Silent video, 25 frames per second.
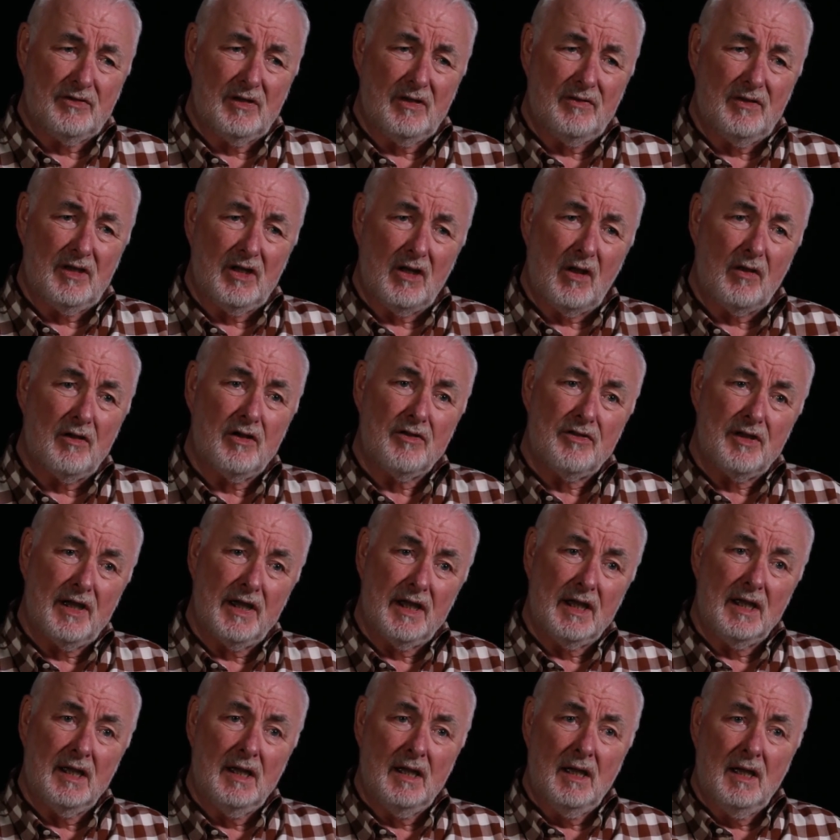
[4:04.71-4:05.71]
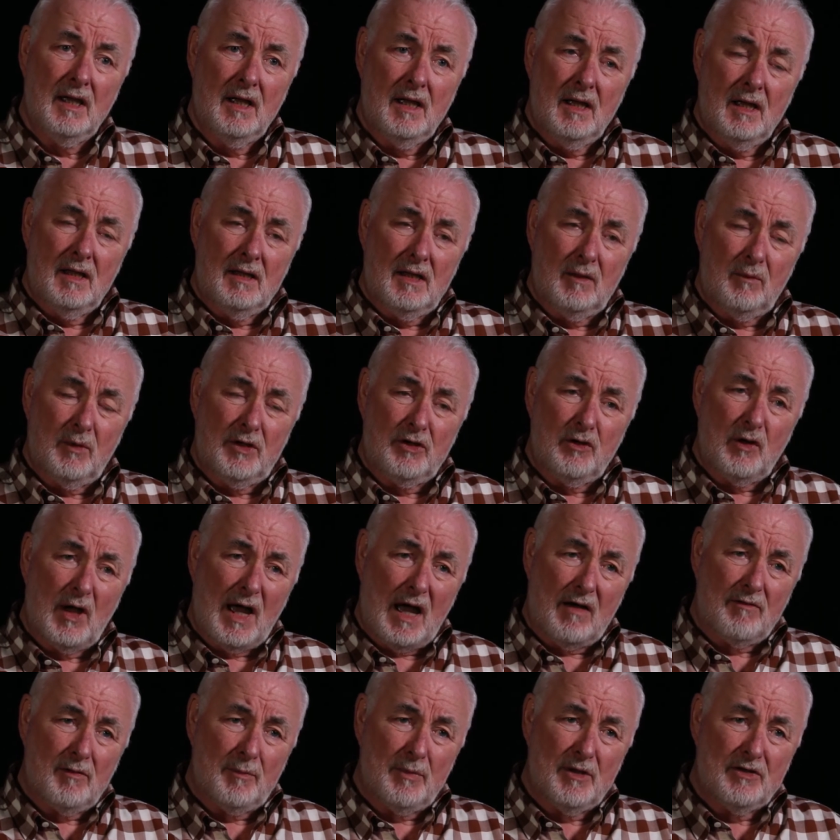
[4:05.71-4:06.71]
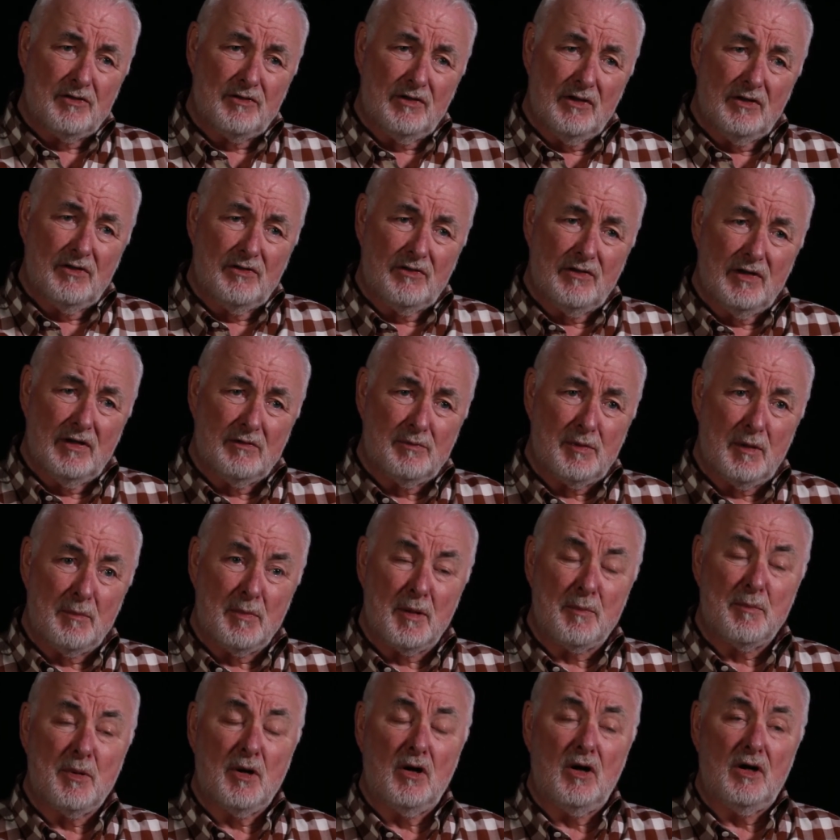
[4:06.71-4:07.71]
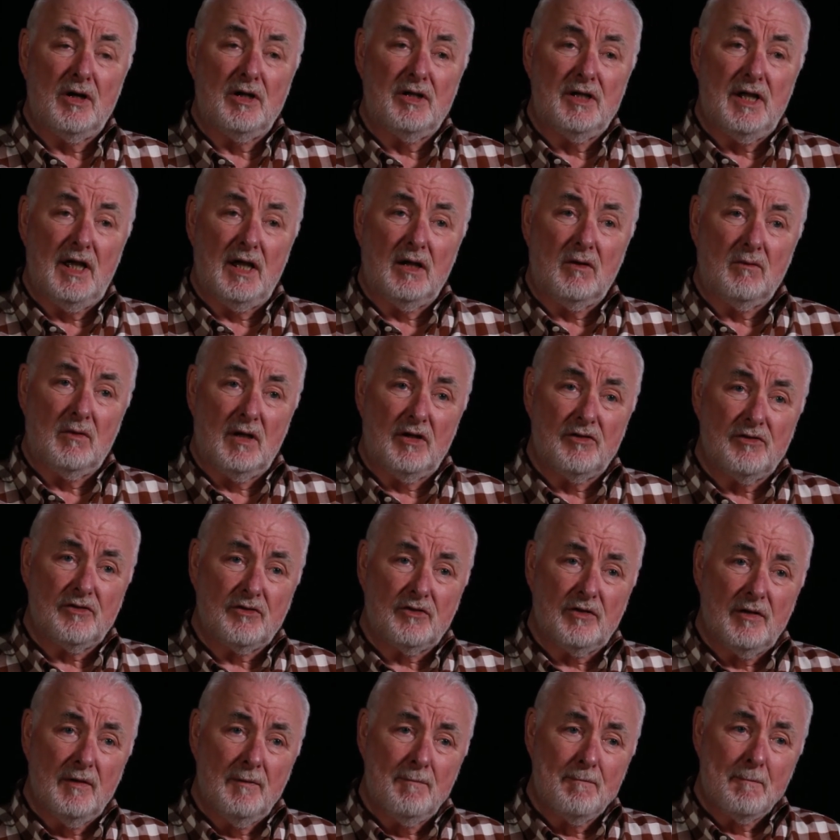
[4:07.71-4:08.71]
And the other thing, that when you have a business, if you're prepared to take risks,